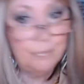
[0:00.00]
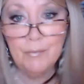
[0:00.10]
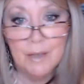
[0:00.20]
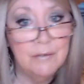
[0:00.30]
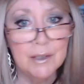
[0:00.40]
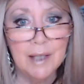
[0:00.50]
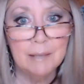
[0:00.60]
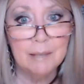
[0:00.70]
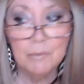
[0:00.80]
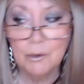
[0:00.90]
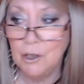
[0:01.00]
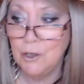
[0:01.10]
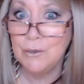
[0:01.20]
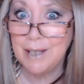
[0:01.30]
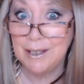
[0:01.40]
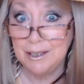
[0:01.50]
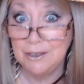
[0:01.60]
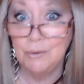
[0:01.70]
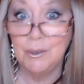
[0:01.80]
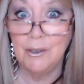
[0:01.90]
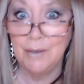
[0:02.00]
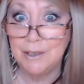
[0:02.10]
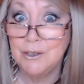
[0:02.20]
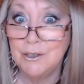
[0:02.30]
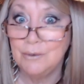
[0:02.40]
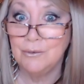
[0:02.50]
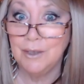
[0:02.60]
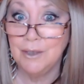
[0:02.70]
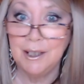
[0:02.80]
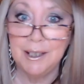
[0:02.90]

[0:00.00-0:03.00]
if you like Merlots, I think you are going to really